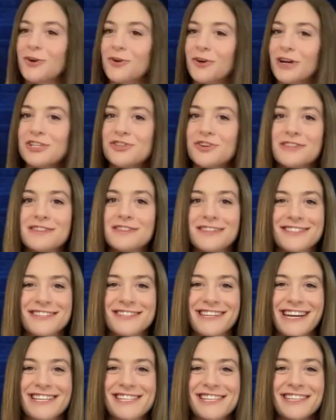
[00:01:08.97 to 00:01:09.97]
and great
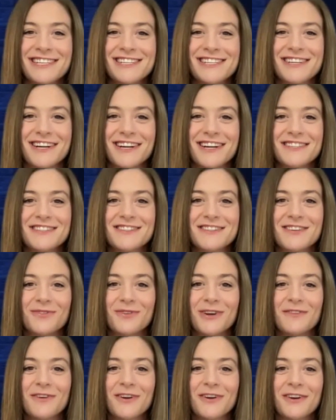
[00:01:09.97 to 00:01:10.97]
transition, actually, John. So
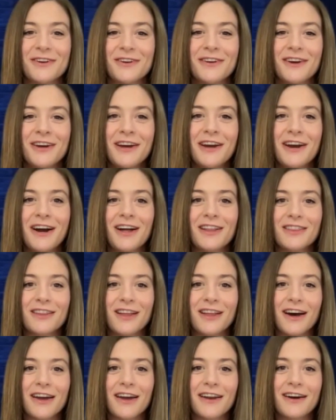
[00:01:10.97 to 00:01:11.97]
we've heard a
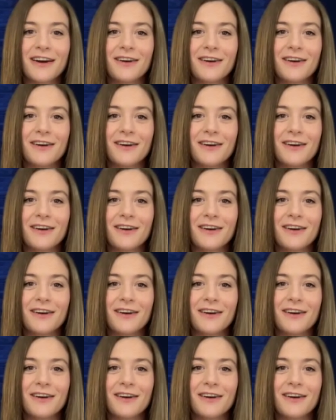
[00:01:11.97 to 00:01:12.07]
lot